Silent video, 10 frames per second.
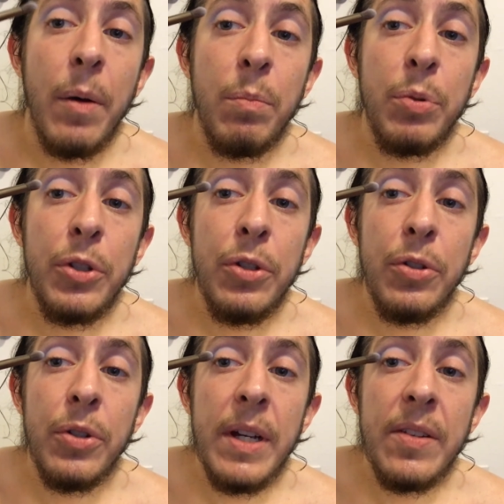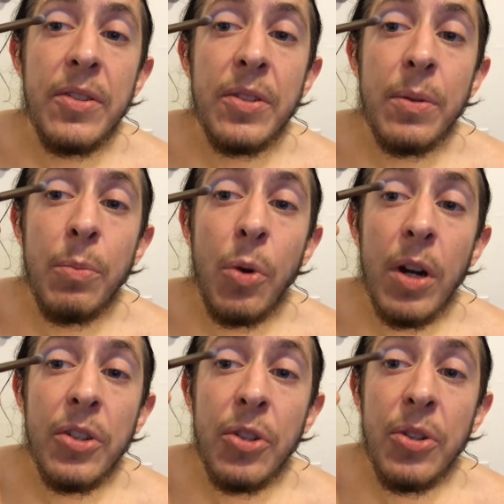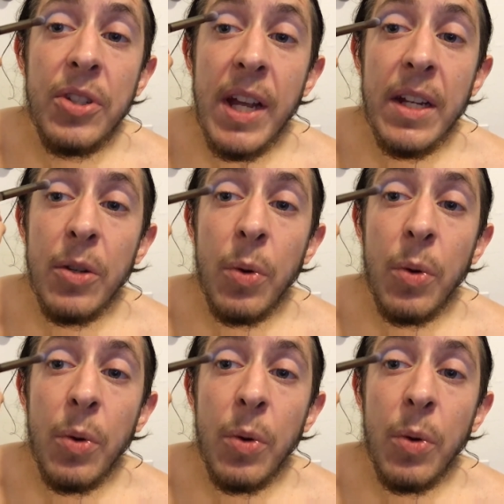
blue is more associated